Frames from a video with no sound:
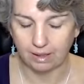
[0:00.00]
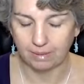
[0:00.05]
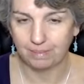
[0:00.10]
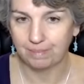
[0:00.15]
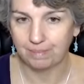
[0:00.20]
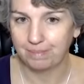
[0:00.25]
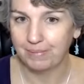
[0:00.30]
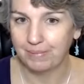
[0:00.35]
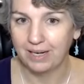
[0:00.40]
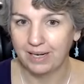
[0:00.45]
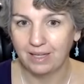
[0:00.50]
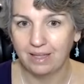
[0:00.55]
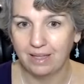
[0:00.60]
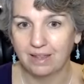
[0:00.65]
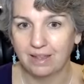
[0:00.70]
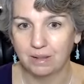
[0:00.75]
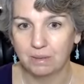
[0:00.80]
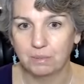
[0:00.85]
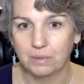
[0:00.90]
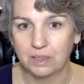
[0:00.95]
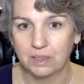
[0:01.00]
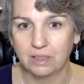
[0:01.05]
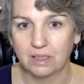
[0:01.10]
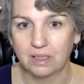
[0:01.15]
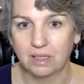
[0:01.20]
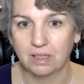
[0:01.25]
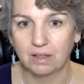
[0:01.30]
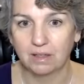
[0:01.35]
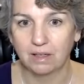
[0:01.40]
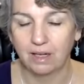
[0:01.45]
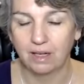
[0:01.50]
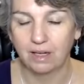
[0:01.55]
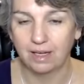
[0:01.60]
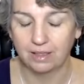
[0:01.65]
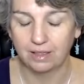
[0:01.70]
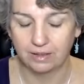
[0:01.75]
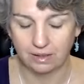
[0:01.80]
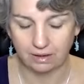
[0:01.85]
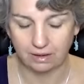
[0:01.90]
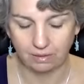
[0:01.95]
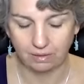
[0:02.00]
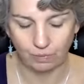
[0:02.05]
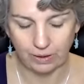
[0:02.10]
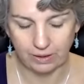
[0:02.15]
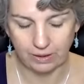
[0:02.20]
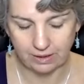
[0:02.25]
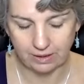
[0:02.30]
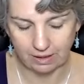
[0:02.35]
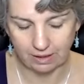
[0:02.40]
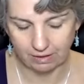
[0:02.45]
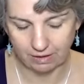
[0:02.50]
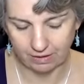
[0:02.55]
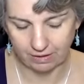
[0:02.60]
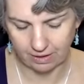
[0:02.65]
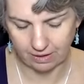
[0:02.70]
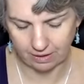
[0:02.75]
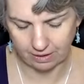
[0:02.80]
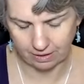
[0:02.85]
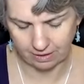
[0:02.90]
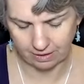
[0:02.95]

My thumb just went down on that,